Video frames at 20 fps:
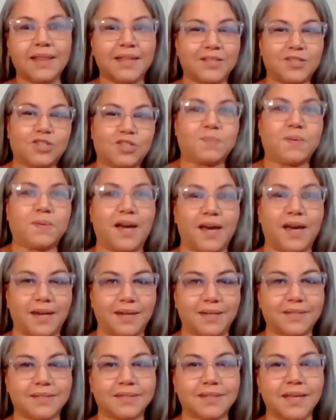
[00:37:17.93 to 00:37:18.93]
Let's just be
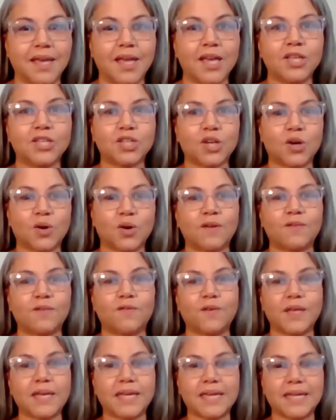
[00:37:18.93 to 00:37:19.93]
honest. So
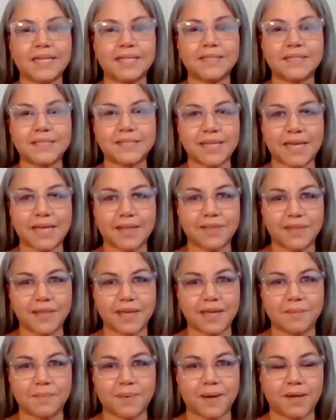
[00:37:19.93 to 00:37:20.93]
if we can instead
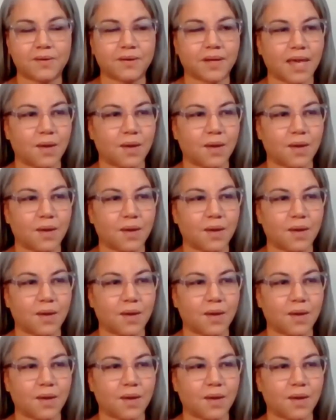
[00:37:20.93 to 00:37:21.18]
think about,